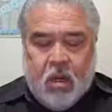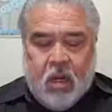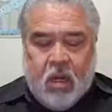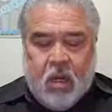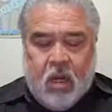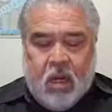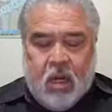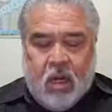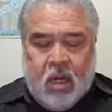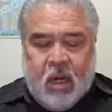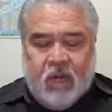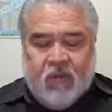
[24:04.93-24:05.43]

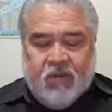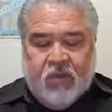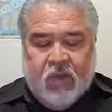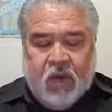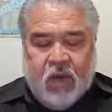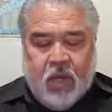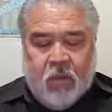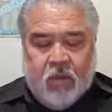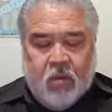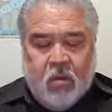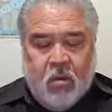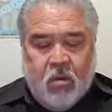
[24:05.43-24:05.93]
lifting
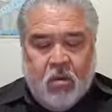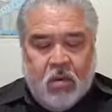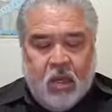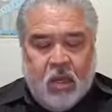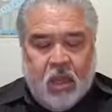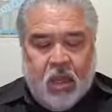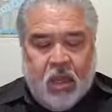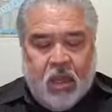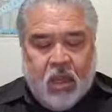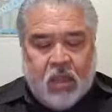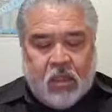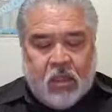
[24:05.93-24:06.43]
up holy
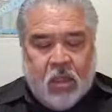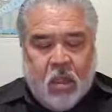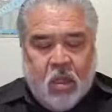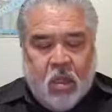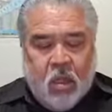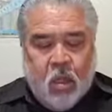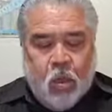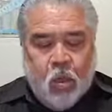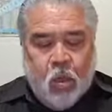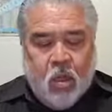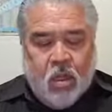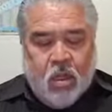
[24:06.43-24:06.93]
hands
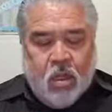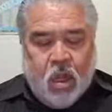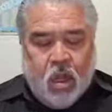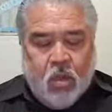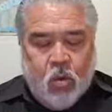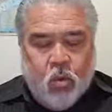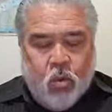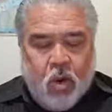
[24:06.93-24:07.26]
without